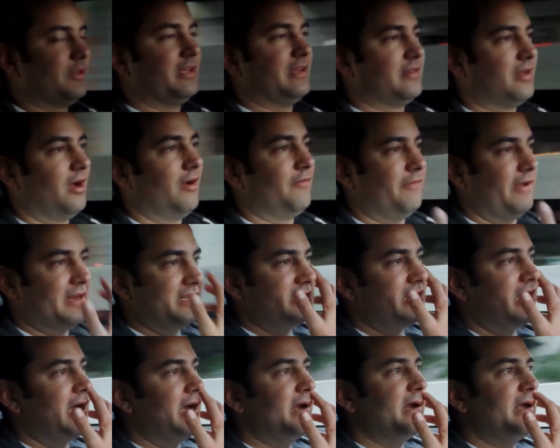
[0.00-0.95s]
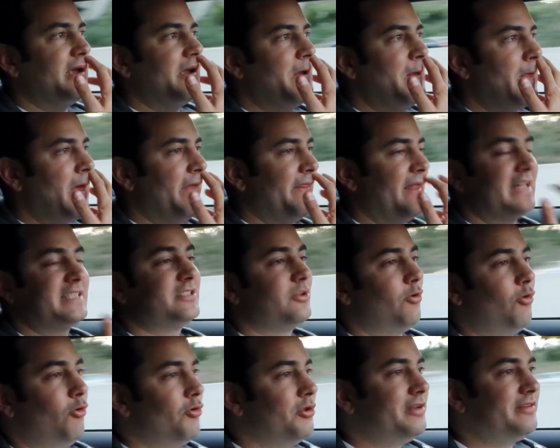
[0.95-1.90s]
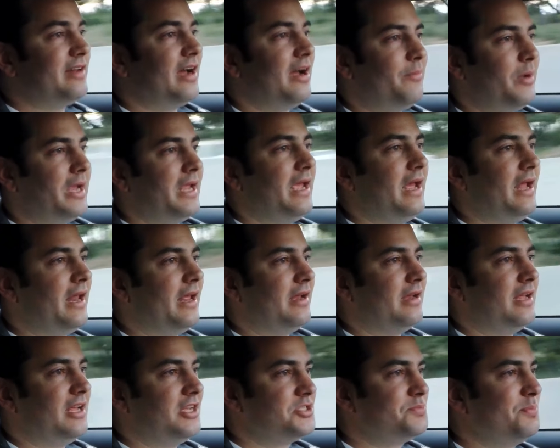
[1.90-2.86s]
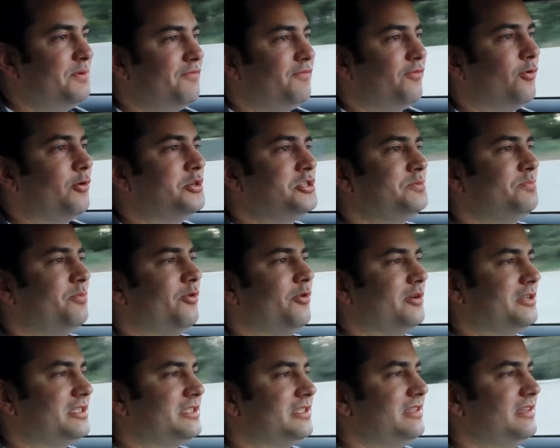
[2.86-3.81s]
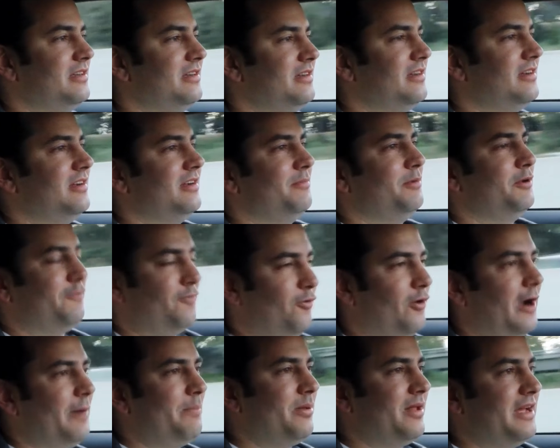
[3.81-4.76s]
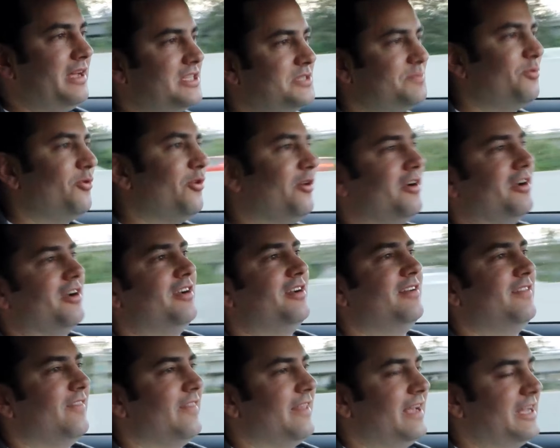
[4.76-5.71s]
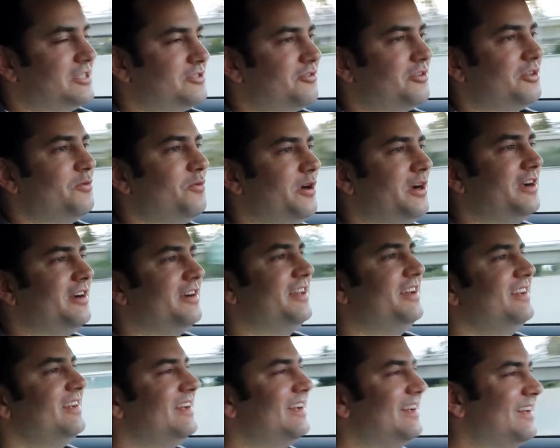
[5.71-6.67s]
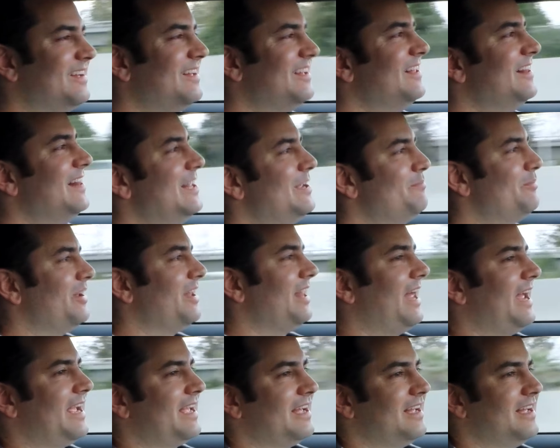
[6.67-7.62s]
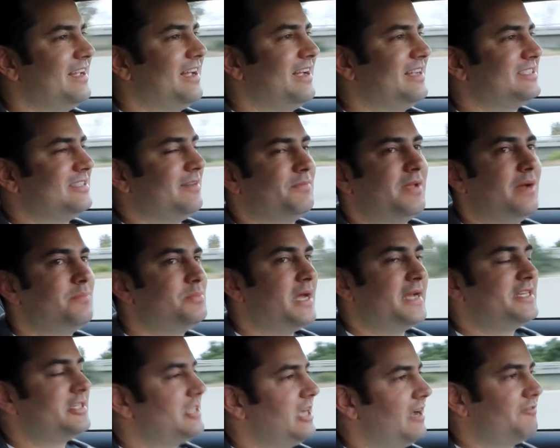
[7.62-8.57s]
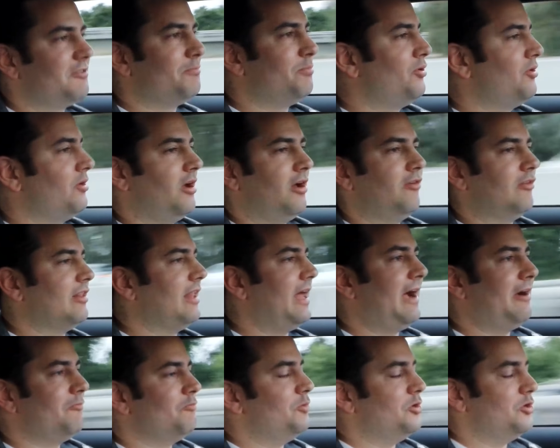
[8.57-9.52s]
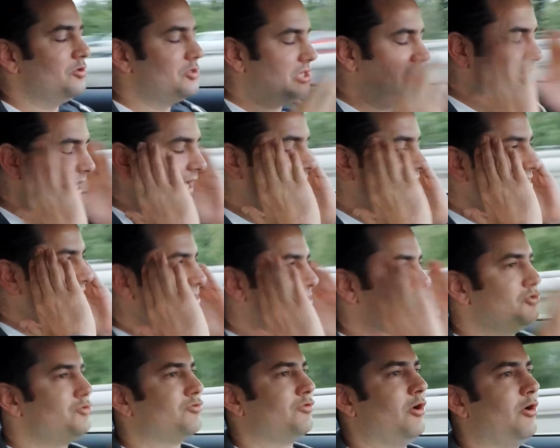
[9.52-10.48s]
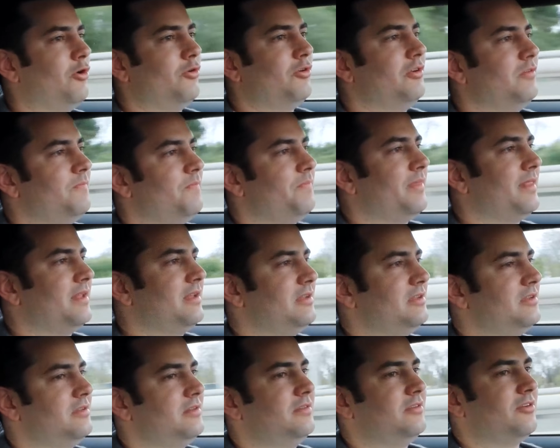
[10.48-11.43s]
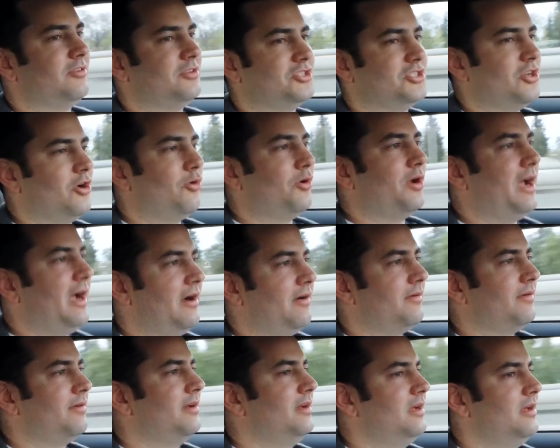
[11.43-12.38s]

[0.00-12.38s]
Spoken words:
tough anxiety, and that's the only time I get it is before sports, before I play a sport. It's really weird. But like sometimes I just have to put on loud music and just drone or zone out.